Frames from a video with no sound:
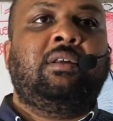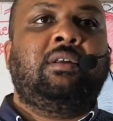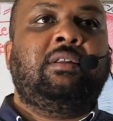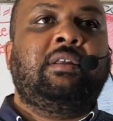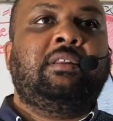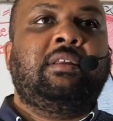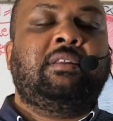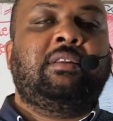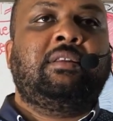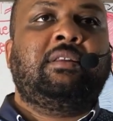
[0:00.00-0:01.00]

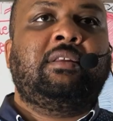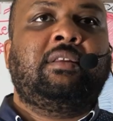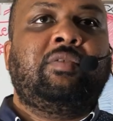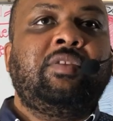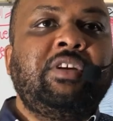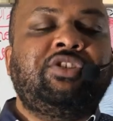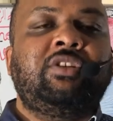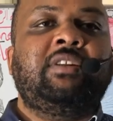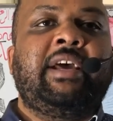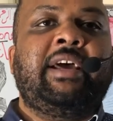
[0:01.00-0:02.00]
the
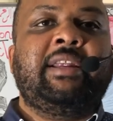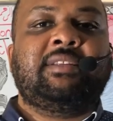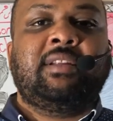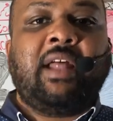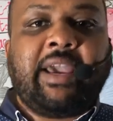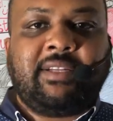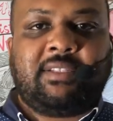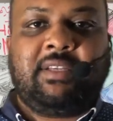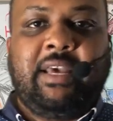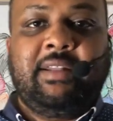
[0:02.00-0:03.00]
region that is
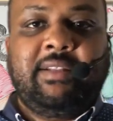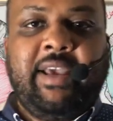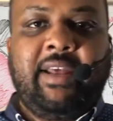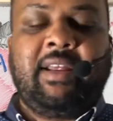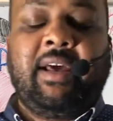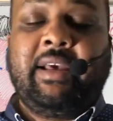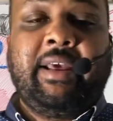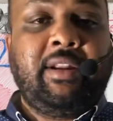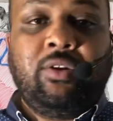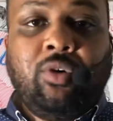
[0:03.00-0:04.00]
light
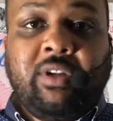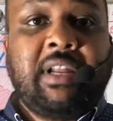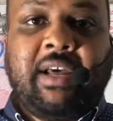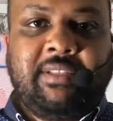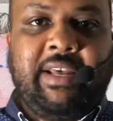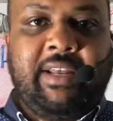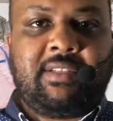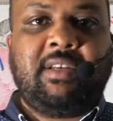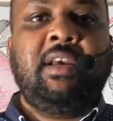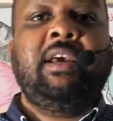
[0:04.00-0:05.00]
and not dense,